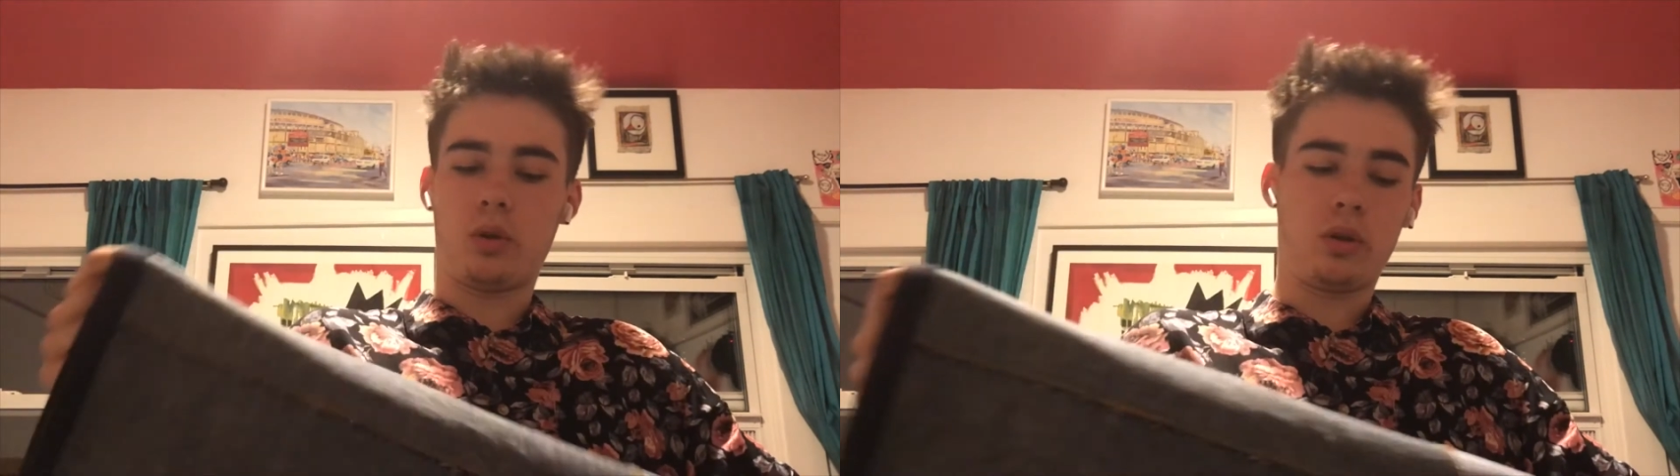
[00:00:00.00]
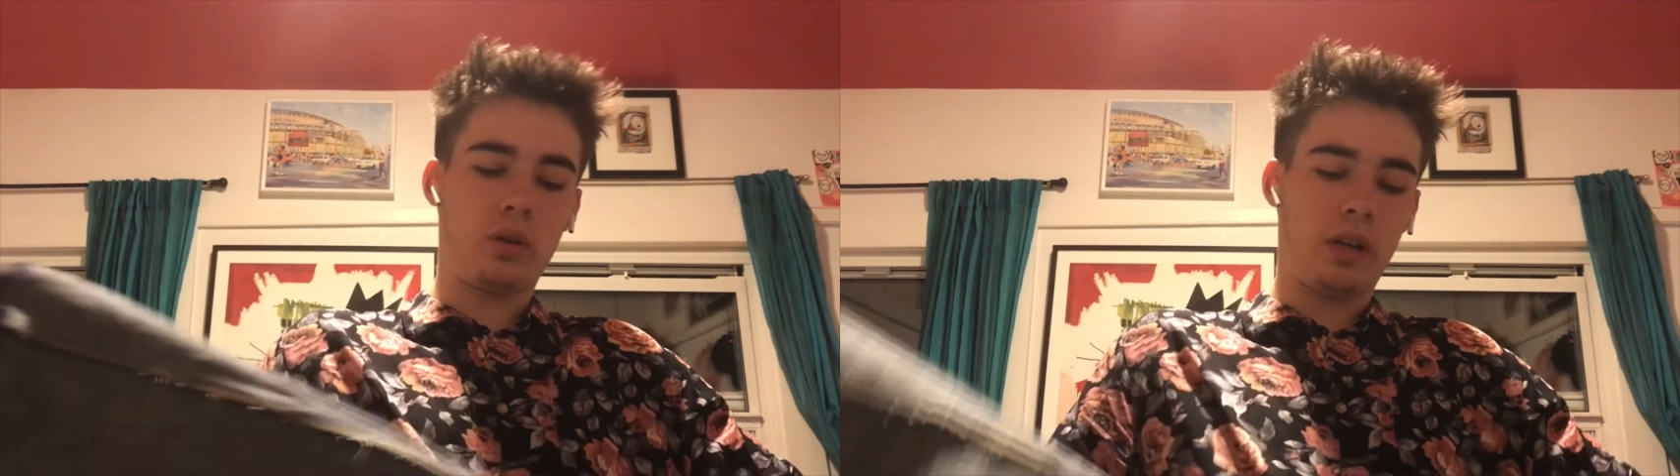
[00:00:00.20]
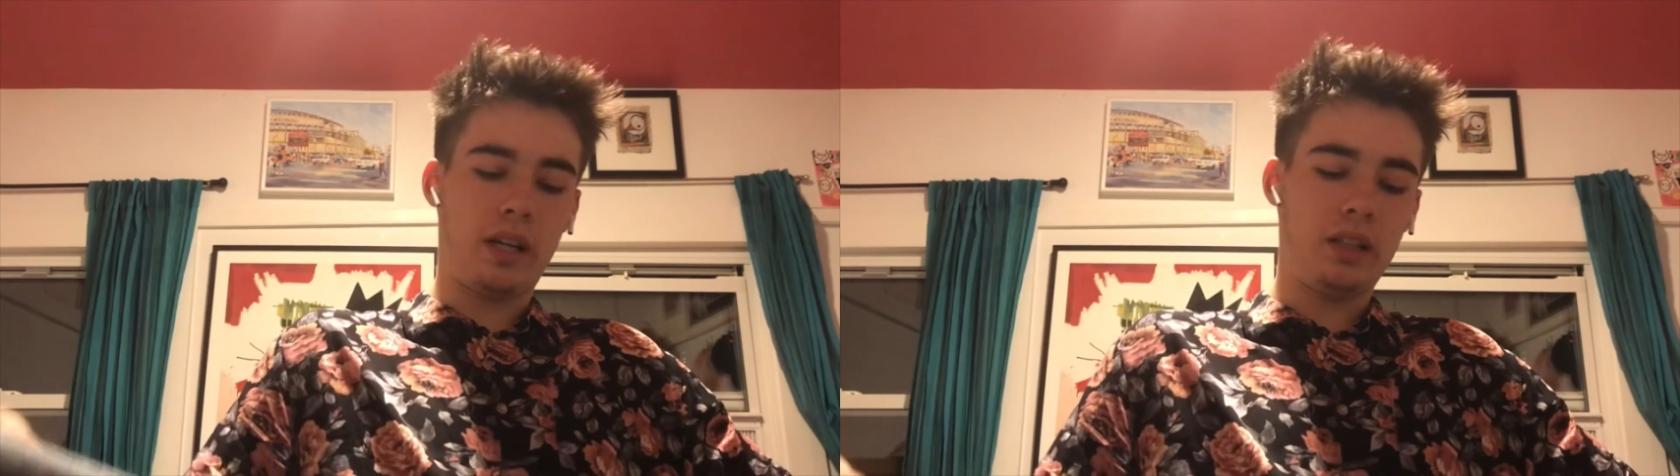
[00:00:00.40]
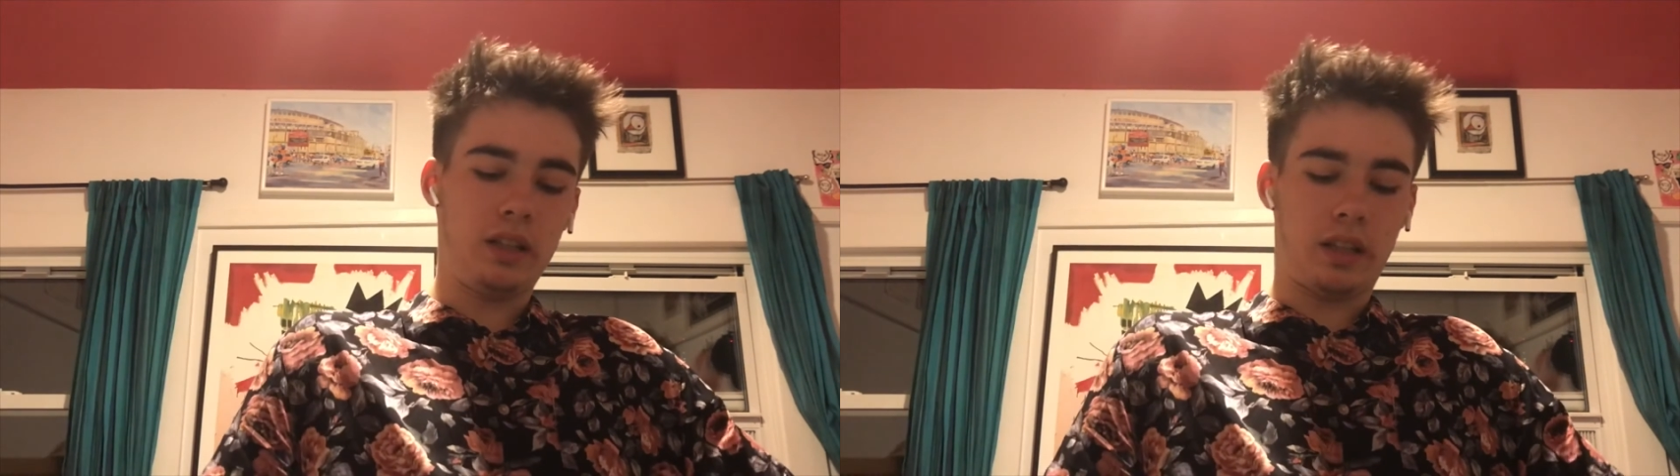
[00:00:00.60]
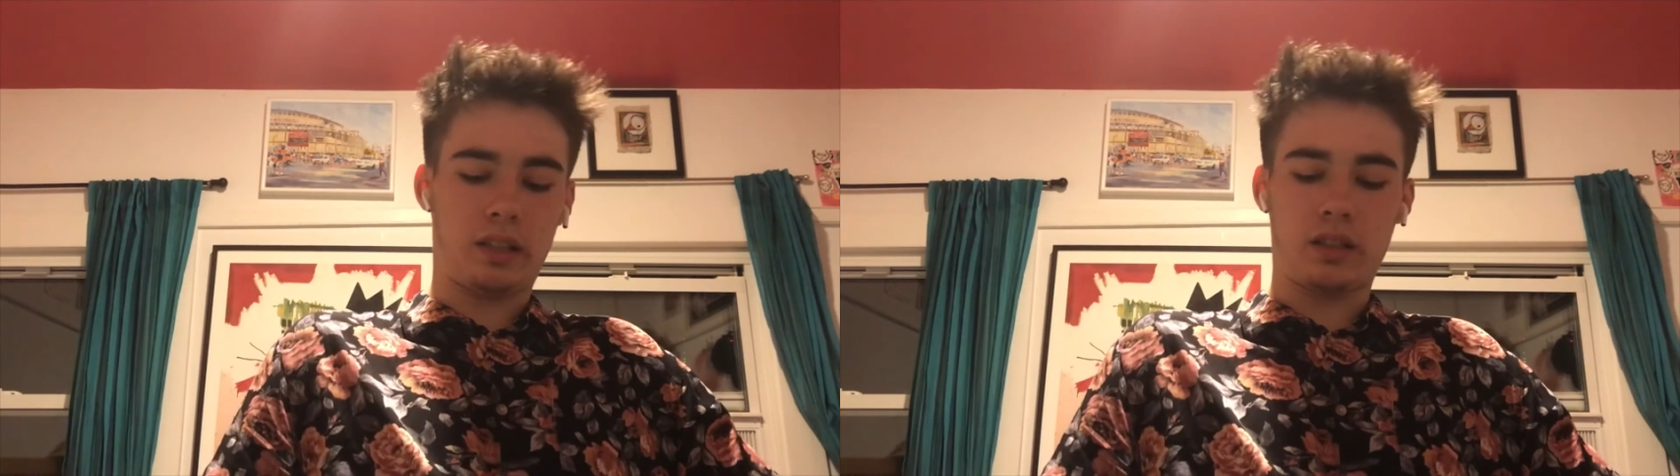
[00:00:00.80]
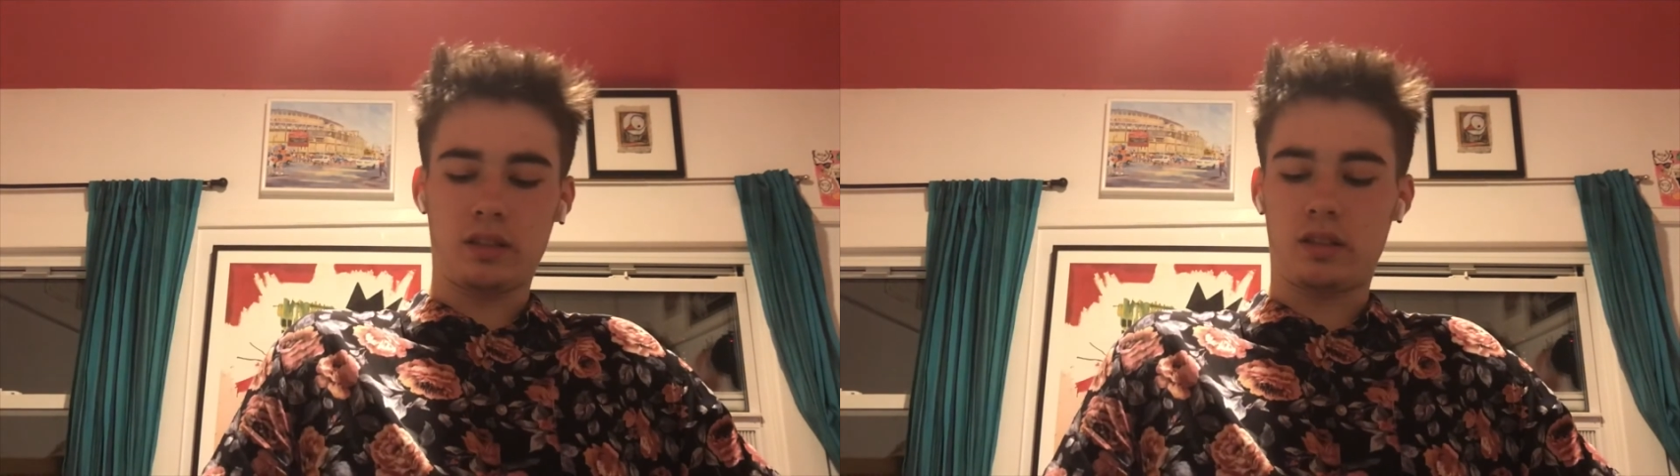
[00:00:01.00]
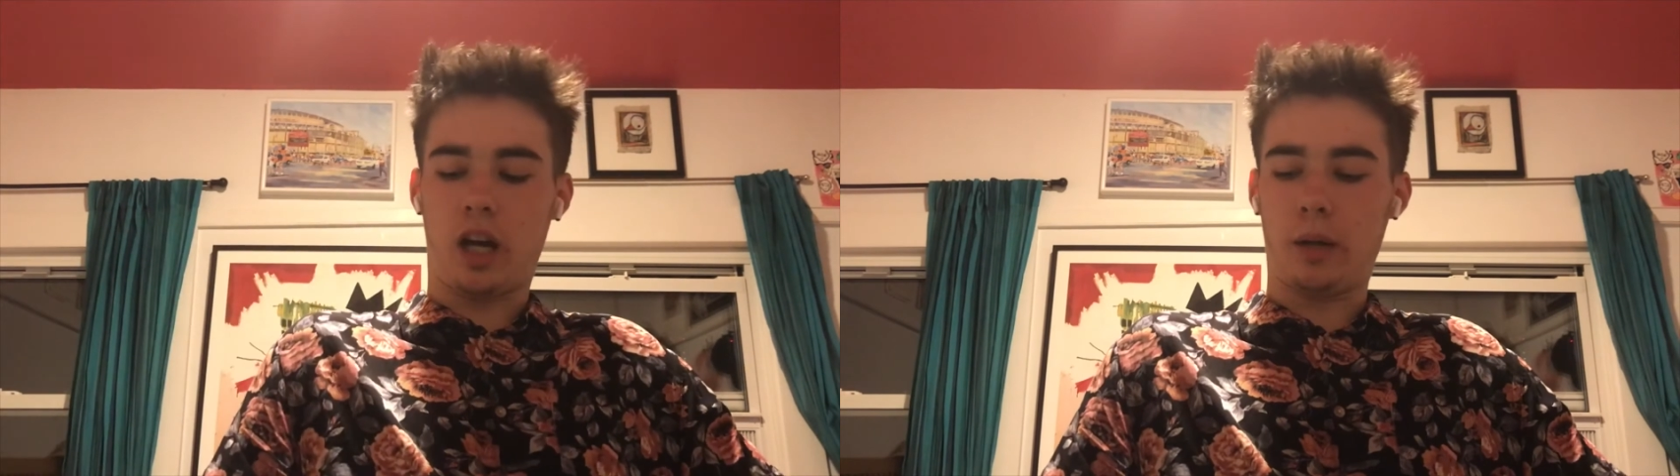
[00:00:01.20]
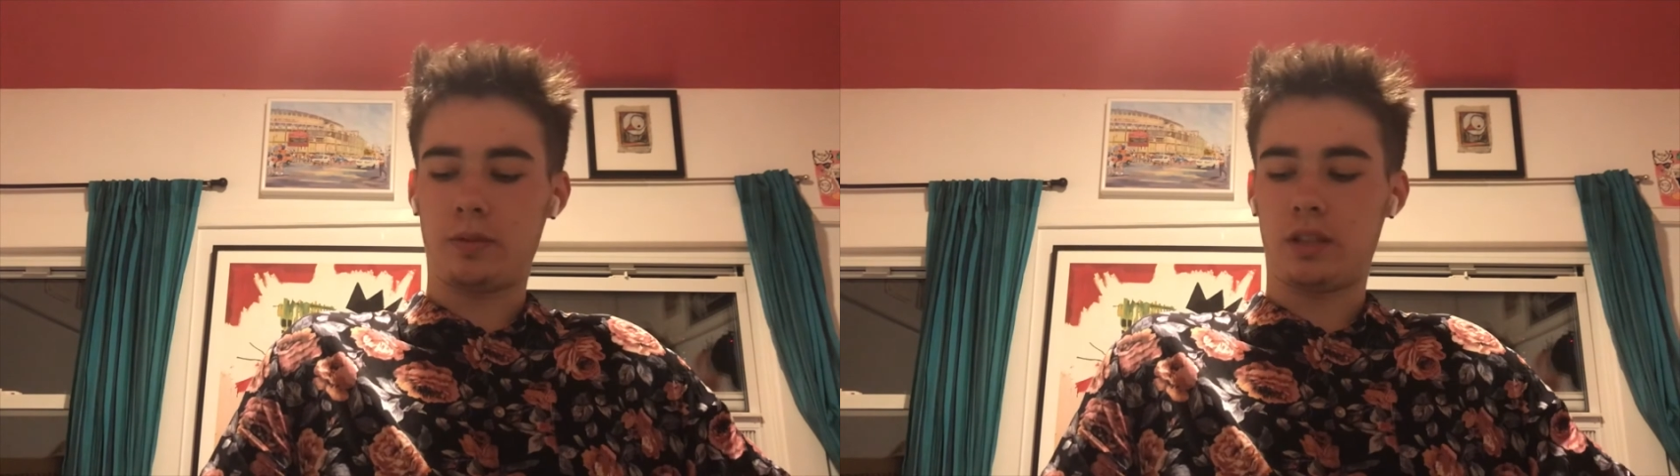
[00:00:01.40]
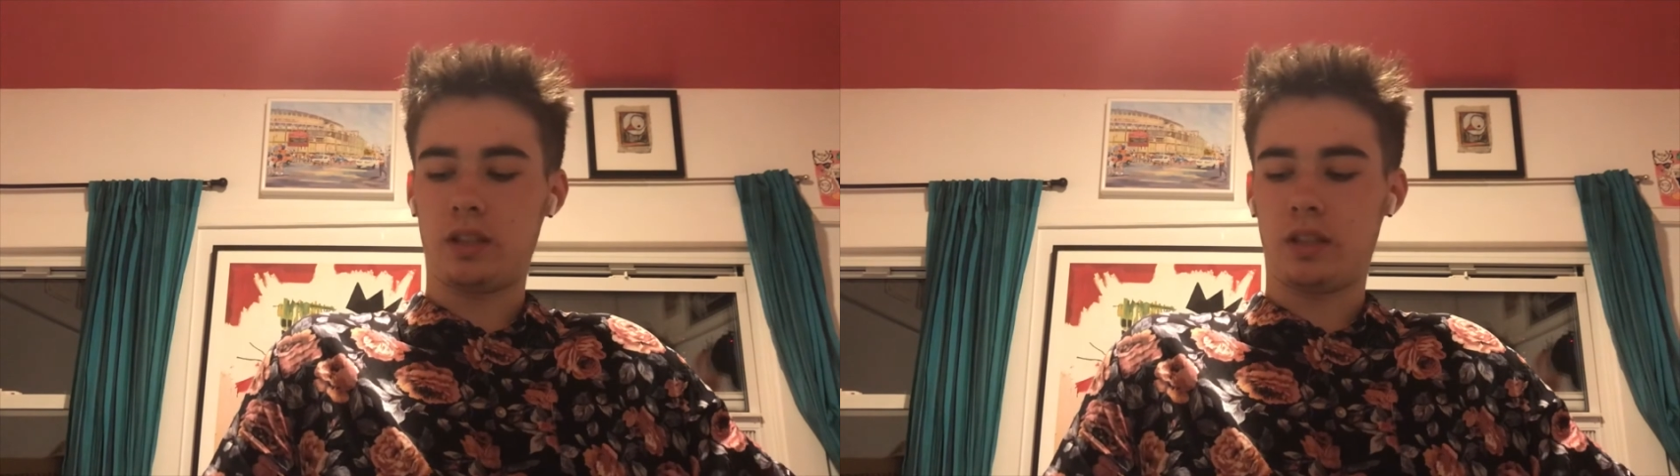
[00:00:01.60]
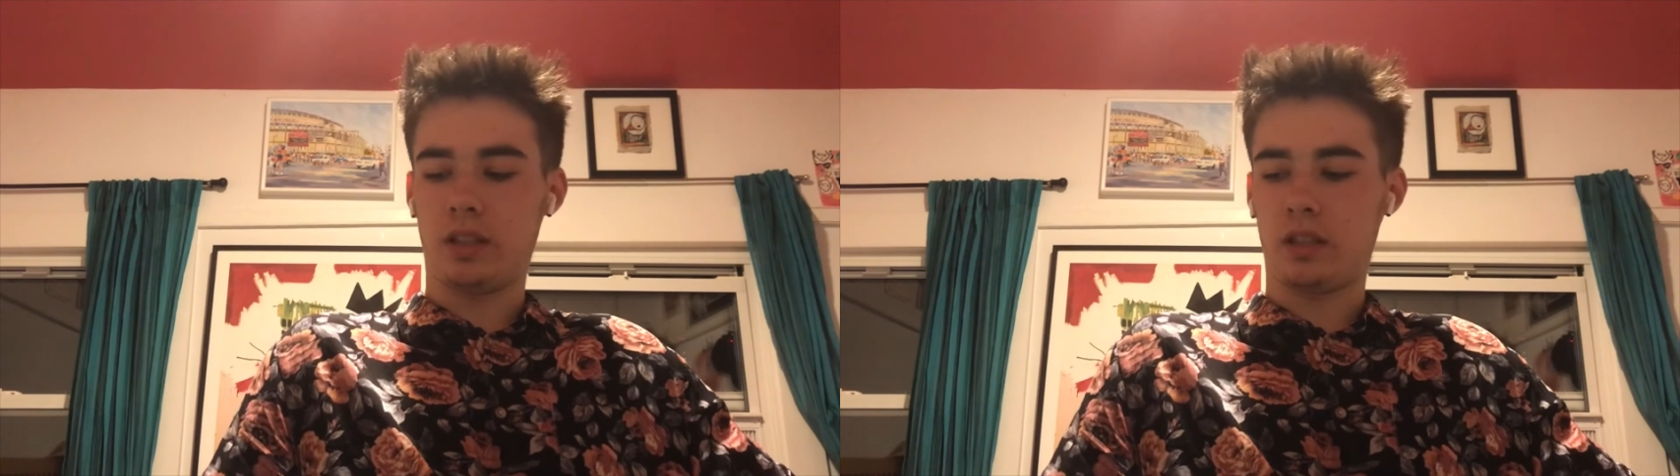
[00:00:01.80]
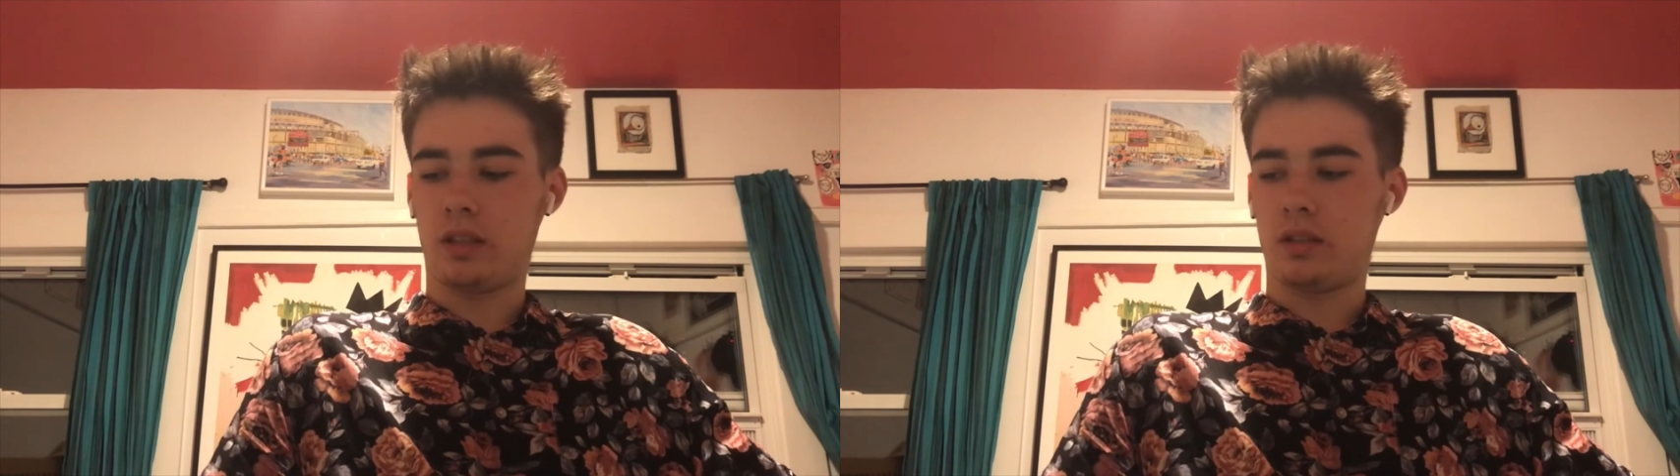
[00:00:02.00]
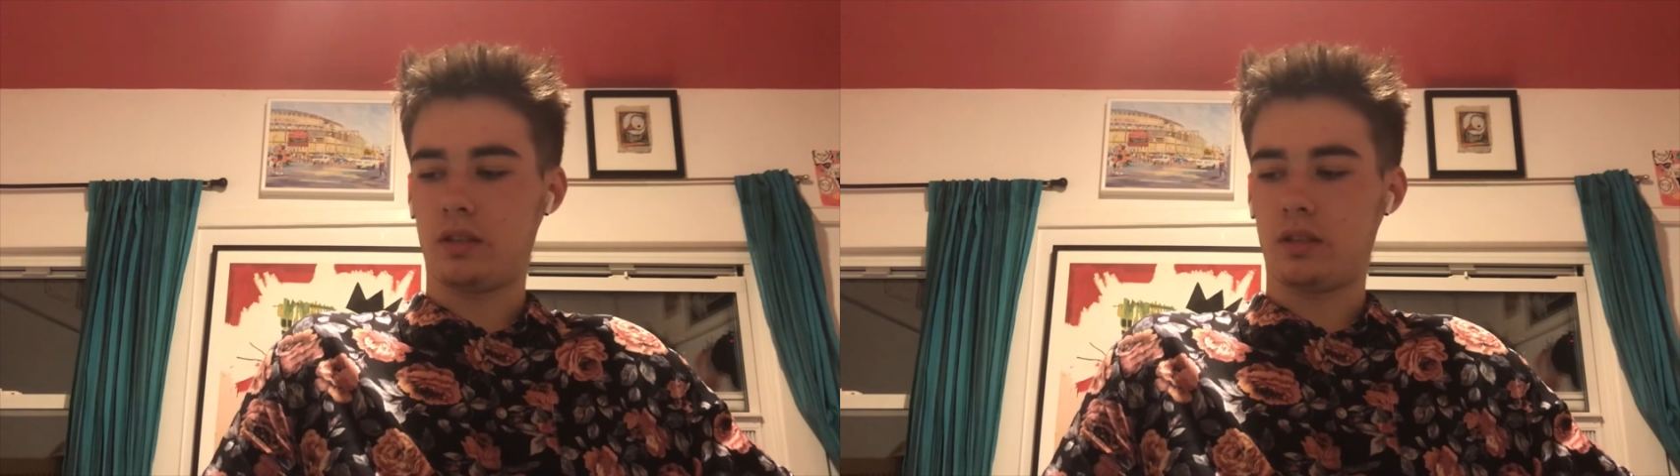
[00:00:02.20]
or any like top stitching,